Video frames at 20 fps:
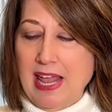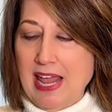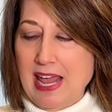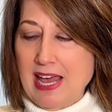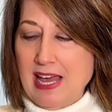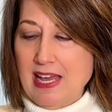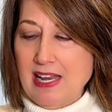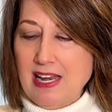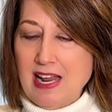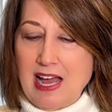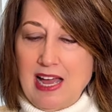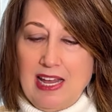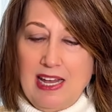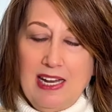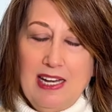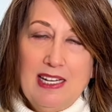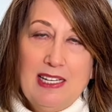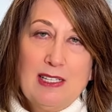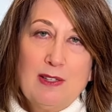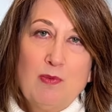and
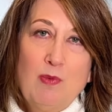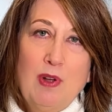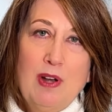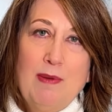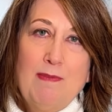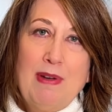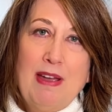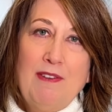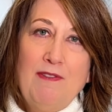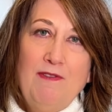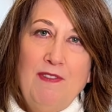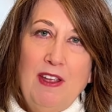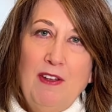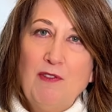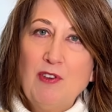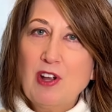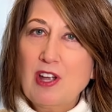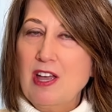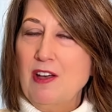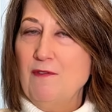it is one of my
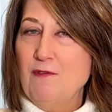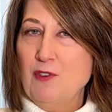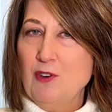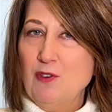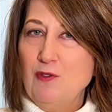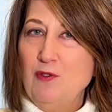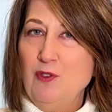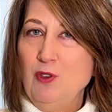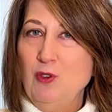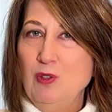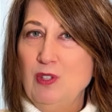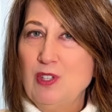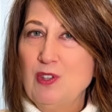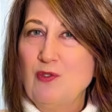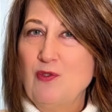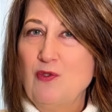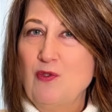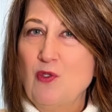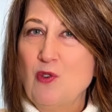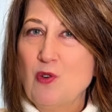favorite comfort
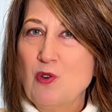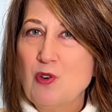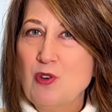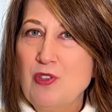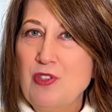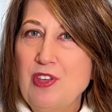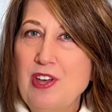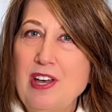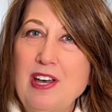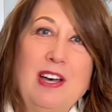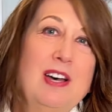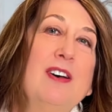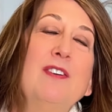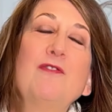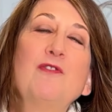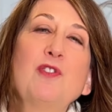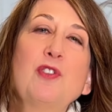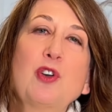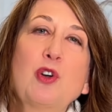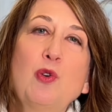foods for
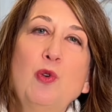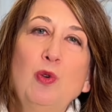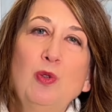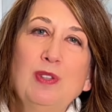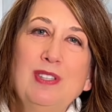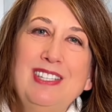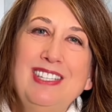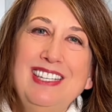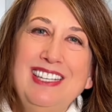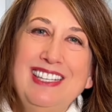the cold